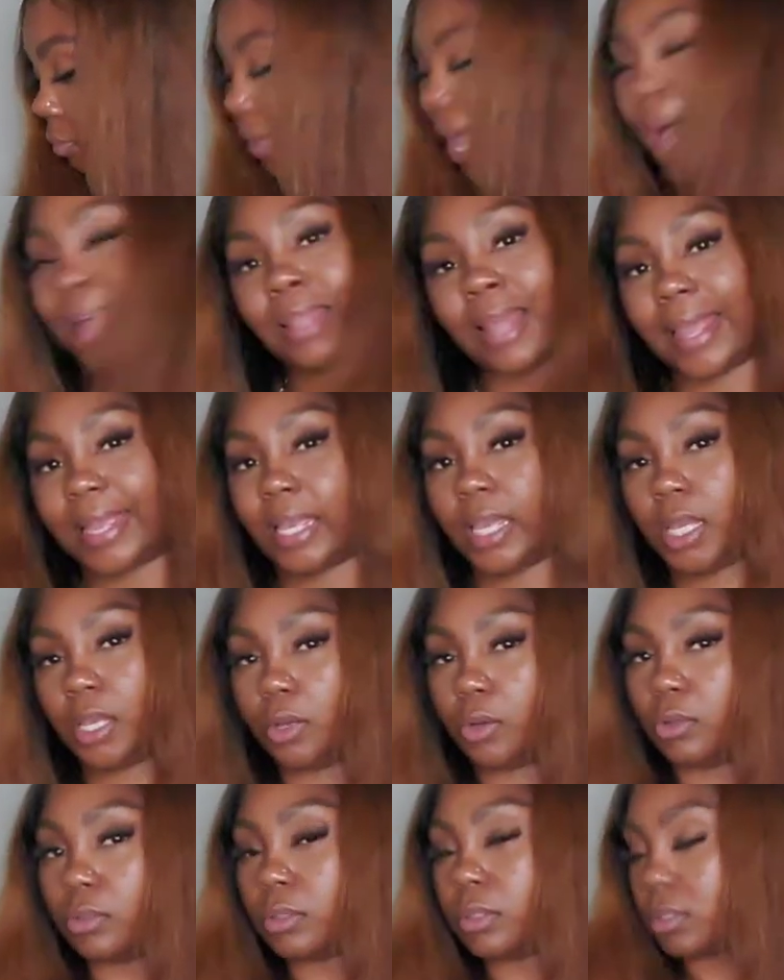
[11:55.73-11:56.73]
I like
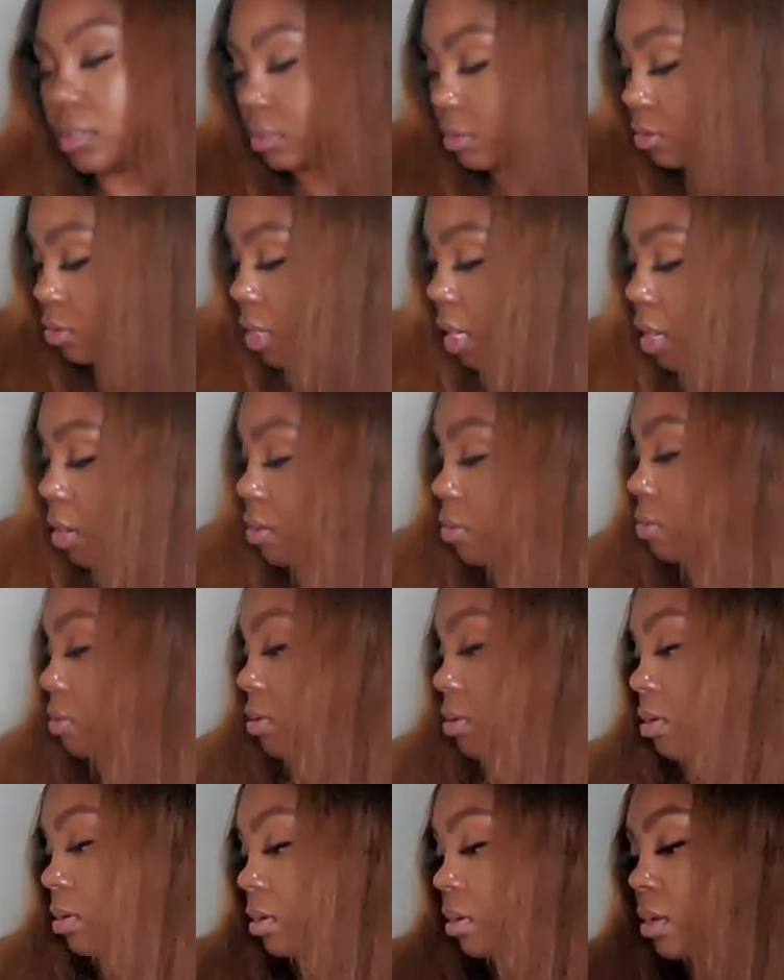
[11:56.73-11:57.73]
heels, you know.
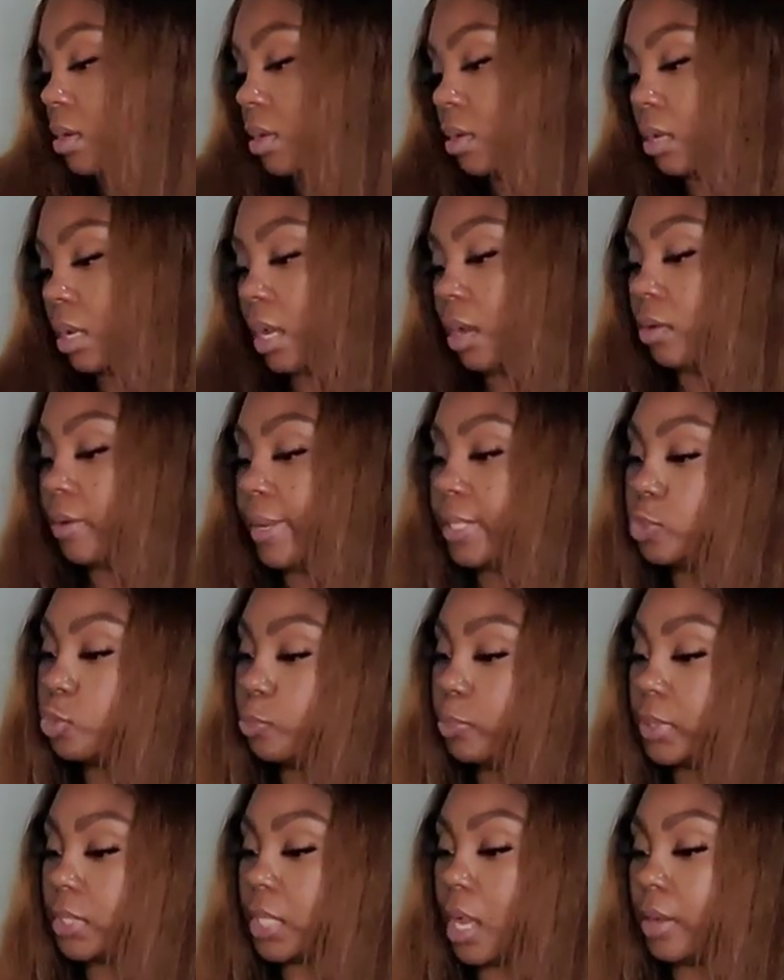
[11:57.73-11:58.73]
I don't like
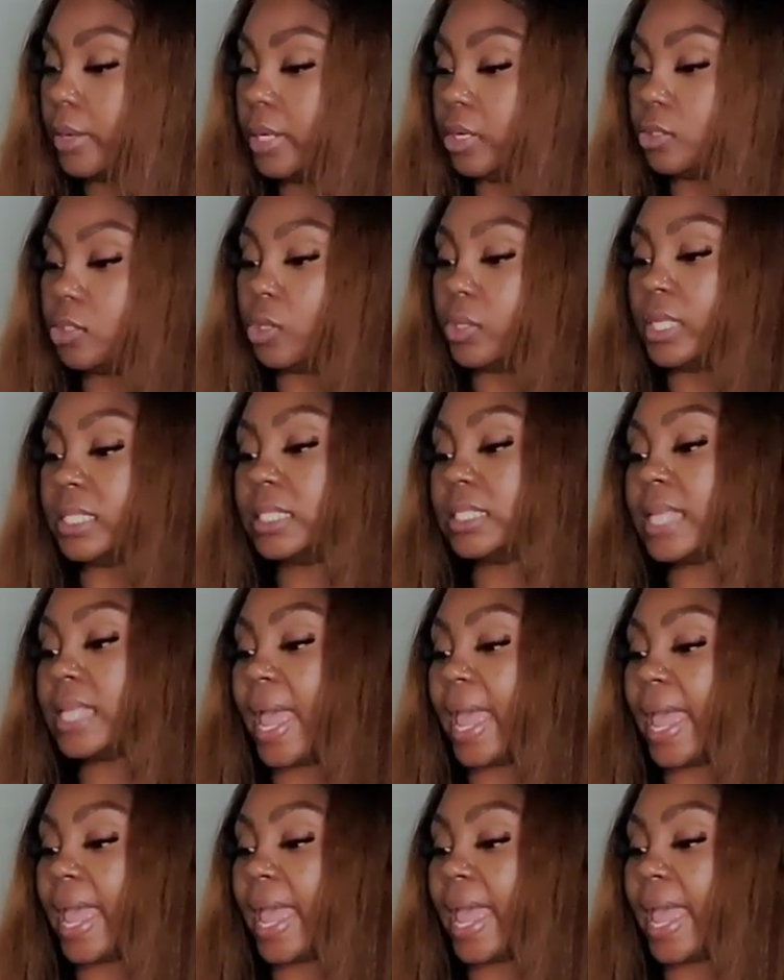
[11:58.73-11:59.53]
super small heels. So this is an